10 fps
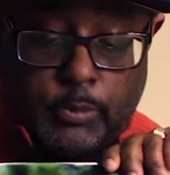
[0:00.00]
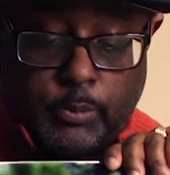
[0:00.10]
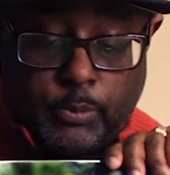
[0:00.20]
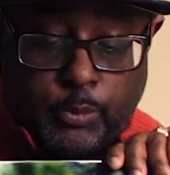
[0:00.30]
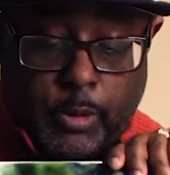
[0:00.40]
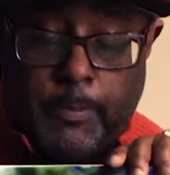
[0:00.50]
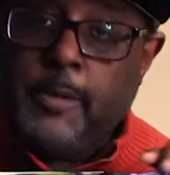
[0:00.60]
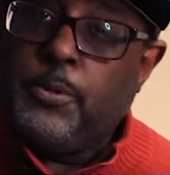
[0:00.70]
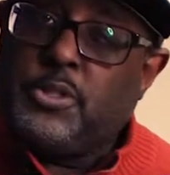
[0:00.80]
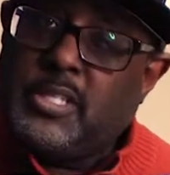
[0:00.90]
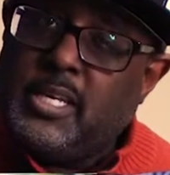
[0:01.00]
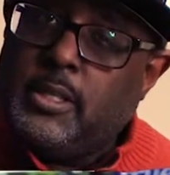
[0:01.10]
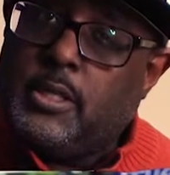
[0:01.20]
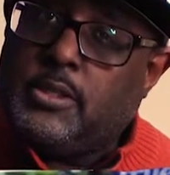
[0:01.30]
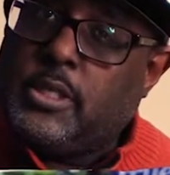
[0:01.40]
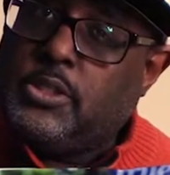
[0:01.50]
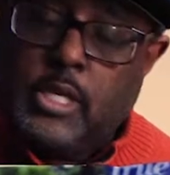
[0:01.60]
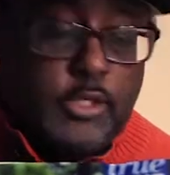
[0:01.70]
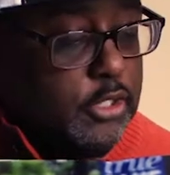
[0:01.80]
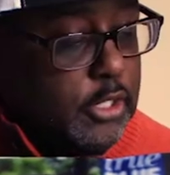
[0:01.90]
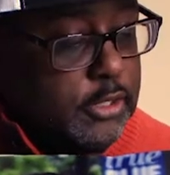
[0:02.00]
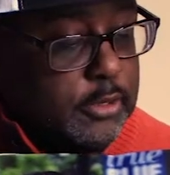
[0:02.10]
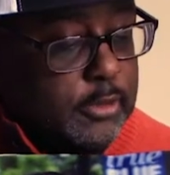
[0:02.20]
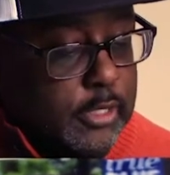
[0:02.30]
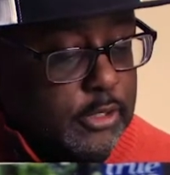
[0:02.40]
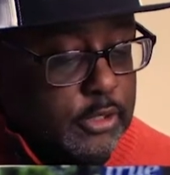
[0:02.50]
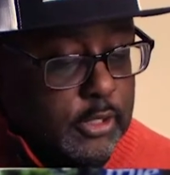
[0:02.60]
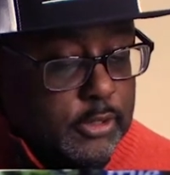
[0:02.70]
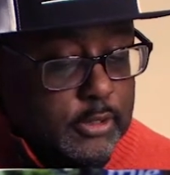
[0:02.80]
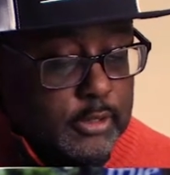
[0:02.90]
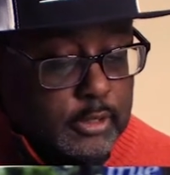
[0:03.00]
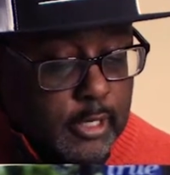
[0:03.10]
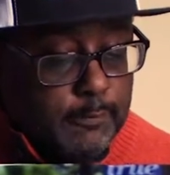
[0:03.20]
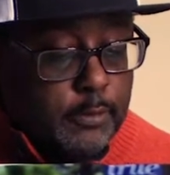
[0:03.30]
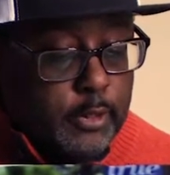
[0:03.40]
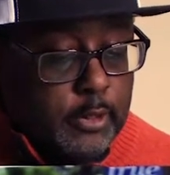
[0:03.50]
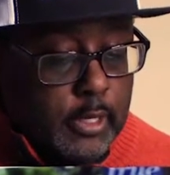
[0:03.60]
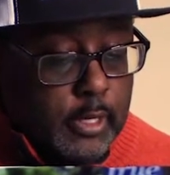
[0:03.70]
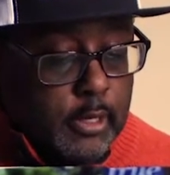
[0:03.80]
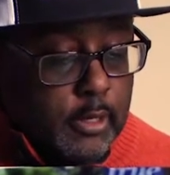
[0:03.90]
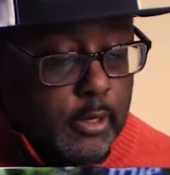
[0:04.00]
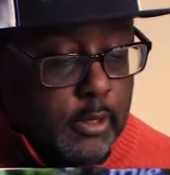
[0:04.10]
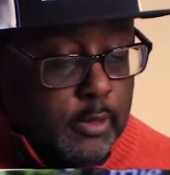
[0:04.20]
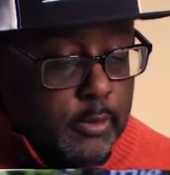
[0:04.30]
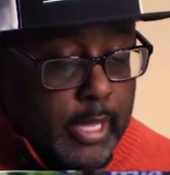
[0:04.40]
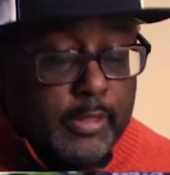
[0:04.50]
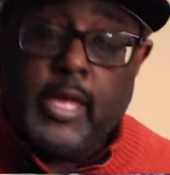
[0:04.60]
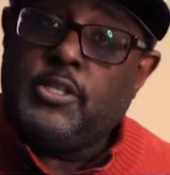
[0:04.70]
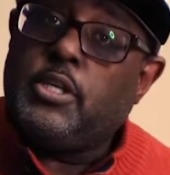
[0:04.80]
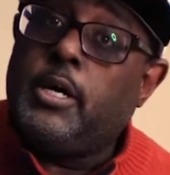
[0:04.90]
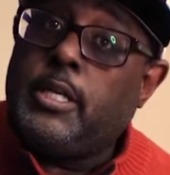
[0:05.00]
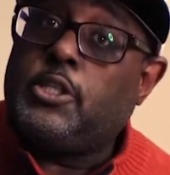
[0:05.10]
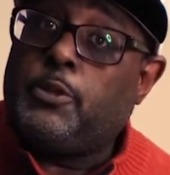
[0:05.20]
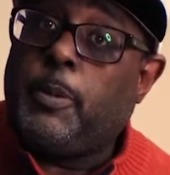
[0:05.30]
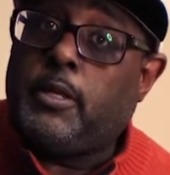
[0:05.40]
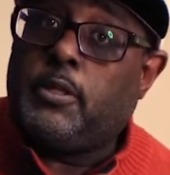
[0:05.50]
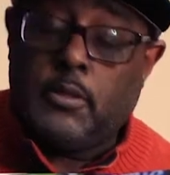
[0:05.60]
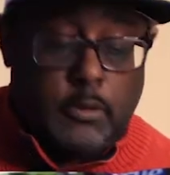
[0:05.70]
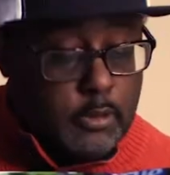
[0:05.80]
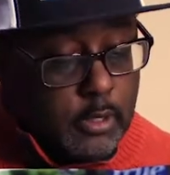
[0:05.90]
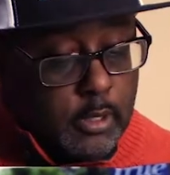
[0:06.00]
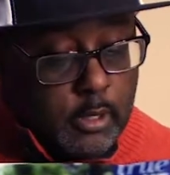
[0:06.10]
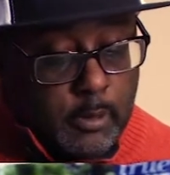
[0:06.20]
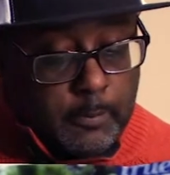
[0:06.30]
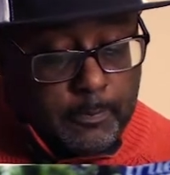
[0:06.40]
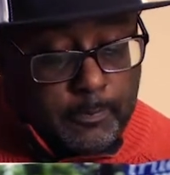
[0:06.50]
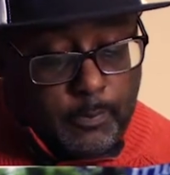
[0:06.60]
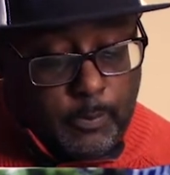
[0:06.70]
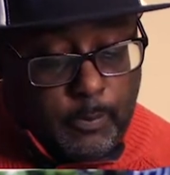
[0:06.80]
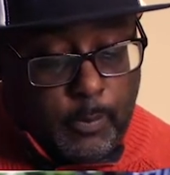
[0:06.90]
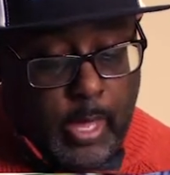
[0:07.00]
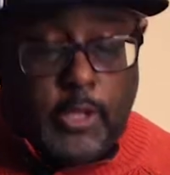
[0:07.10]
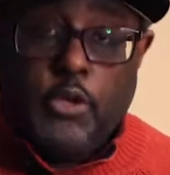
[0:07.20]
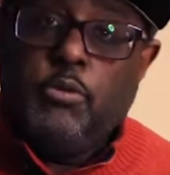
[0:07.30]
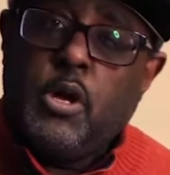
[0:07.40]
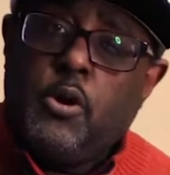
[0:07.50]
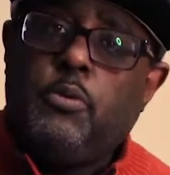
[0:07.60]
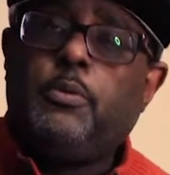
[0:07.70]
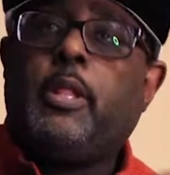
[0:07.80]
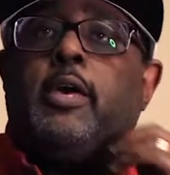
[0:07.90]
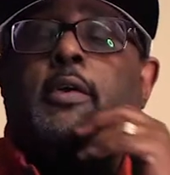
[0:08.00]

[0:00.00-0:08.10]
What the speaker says: when people see this, it's just different, and it's unexpected. And like